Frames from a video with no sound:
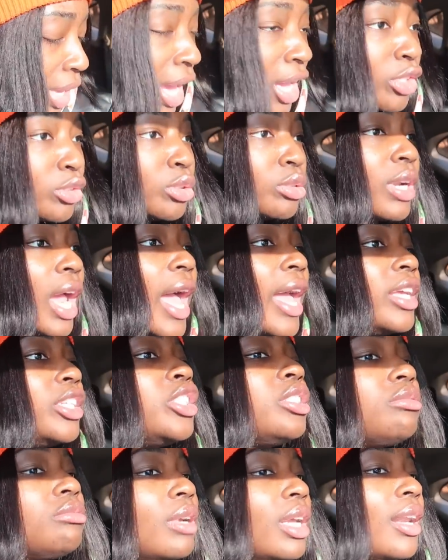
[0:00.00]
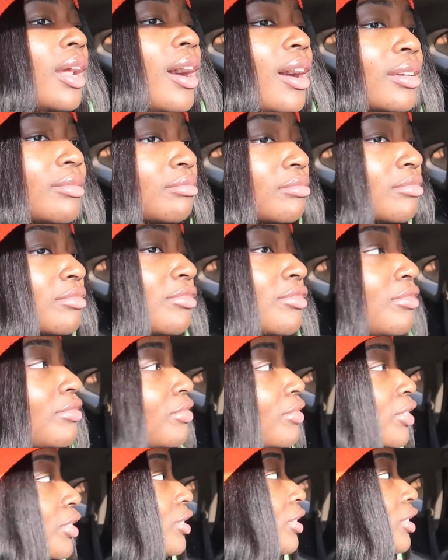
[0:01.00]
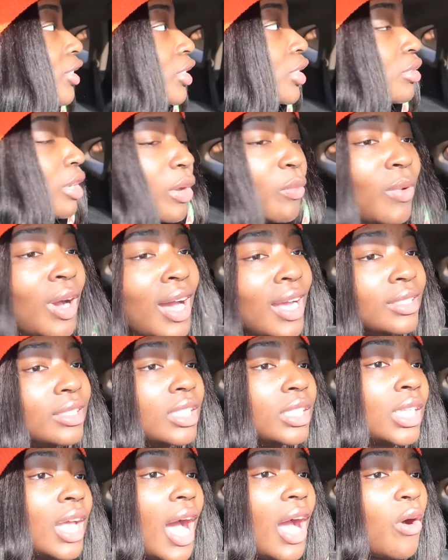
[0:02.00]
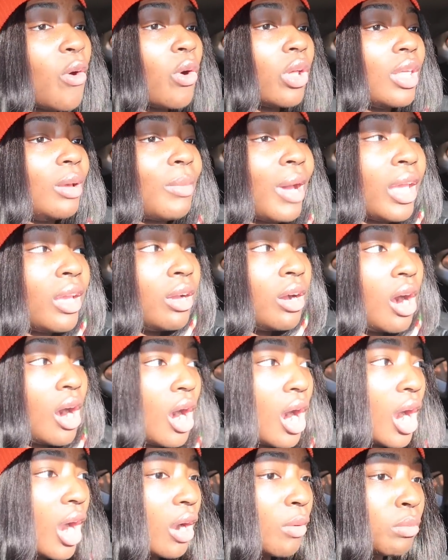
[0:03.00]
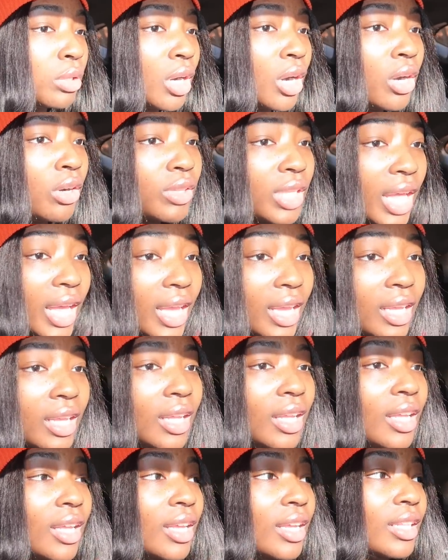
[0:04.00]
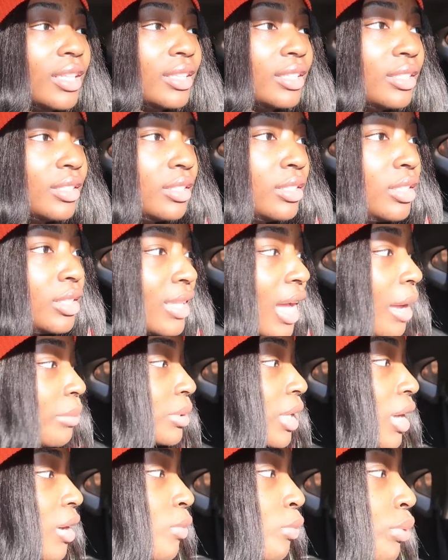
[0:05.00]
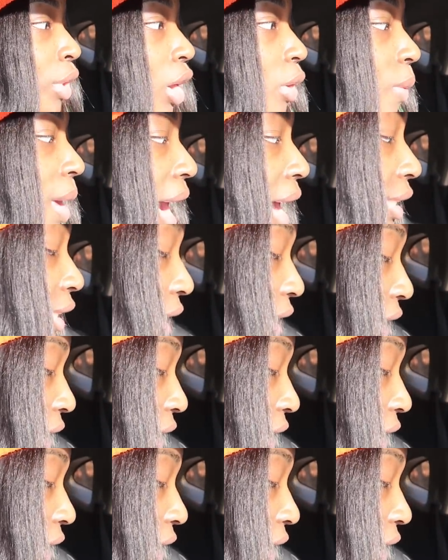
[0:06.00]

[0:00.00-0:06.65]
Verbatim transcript: I can do that. Straight up. Straight, why is this guy all in my car, bro? Like, Stop trying, bro, why is he